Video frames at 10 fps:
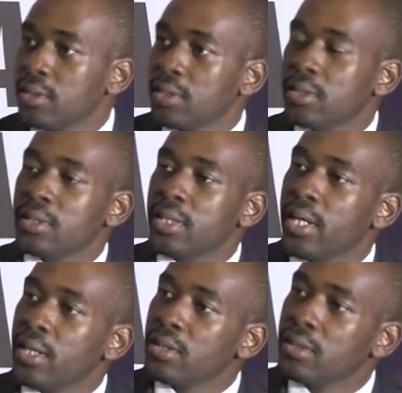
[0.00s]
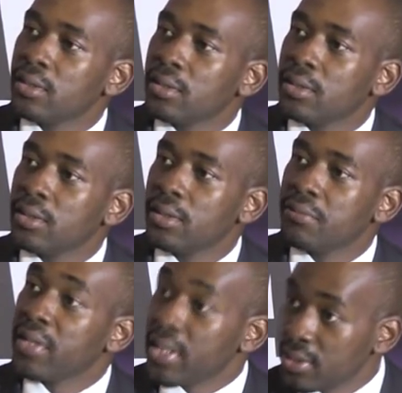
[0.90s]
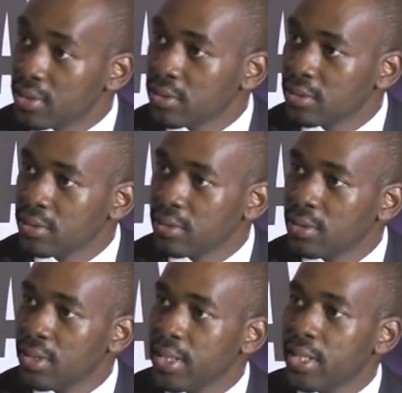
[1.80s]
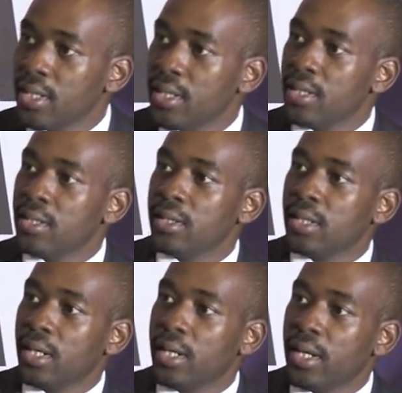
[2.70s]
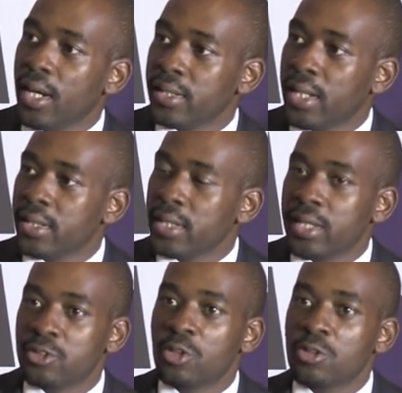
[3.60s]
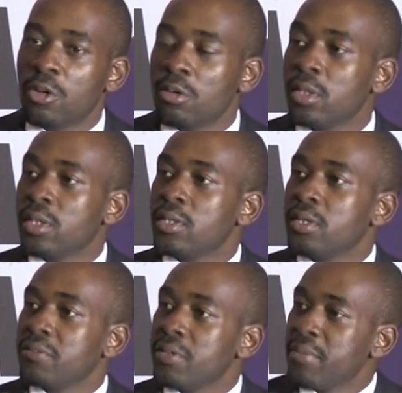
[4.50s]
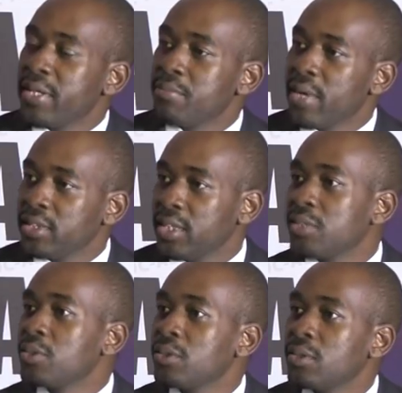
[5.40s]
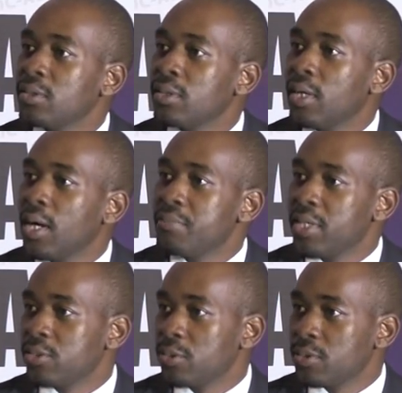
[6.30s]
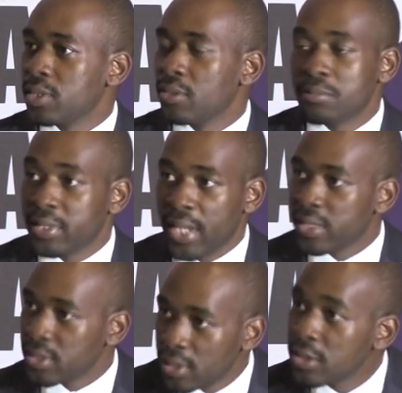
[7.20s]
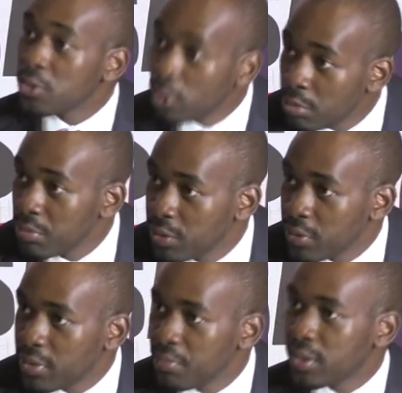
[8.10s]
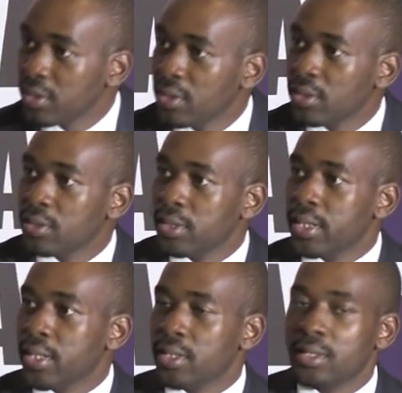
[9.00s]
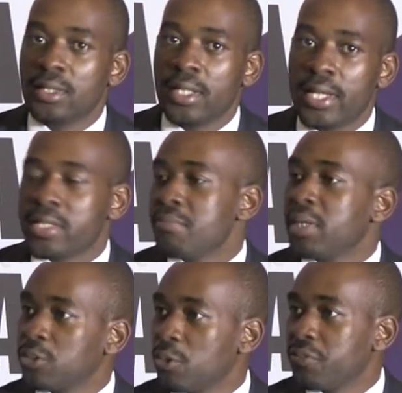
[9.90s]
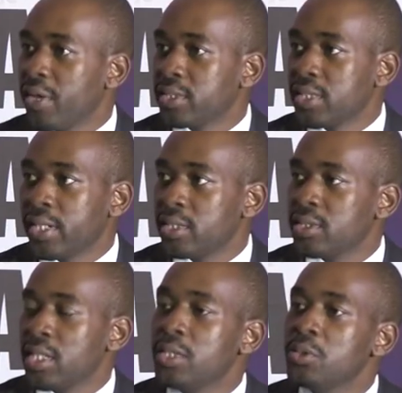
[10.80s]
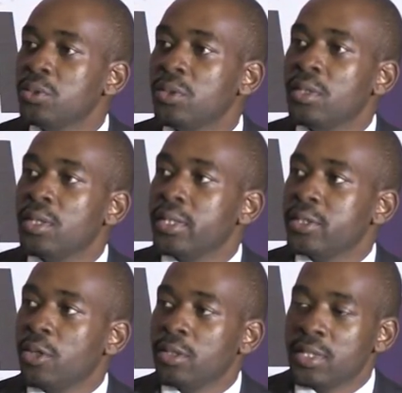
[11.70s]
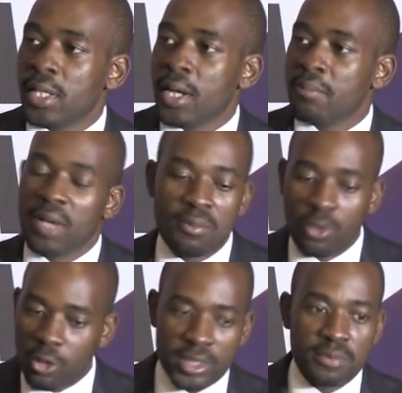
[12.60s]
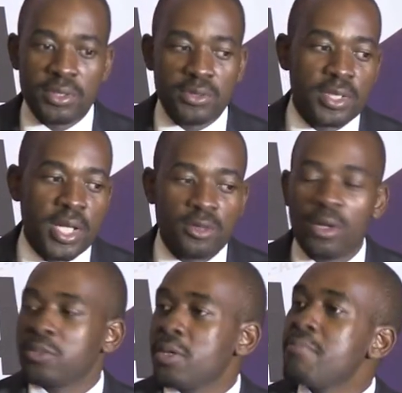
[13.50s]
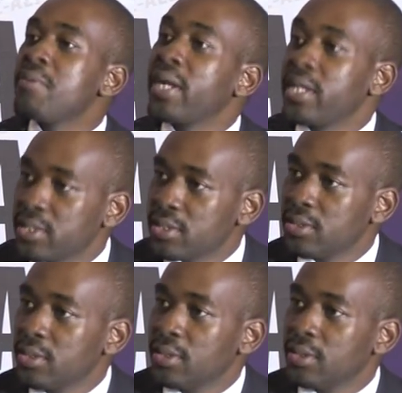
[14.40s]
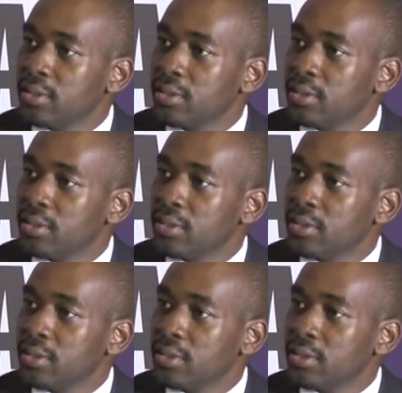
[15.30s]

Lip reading: in veracity. I don't know if he met my shadow. I'm here to consult, but he did not meet with me. As a matter of fact, I can tell you, I'm caught in between. I don't want to embarrass